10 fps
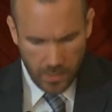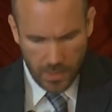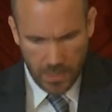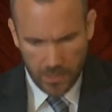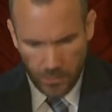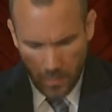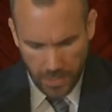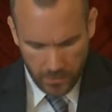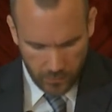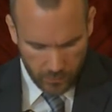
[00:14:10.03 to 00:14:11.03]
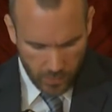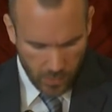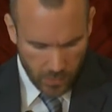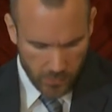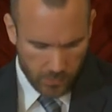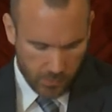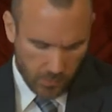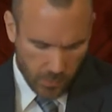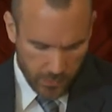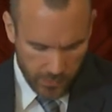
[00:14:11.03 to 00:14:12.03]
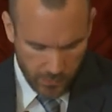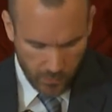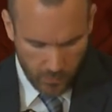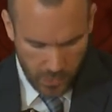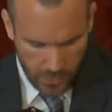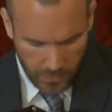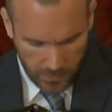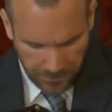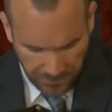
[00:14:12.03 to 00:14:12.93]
and the mind of God, and God as the creator.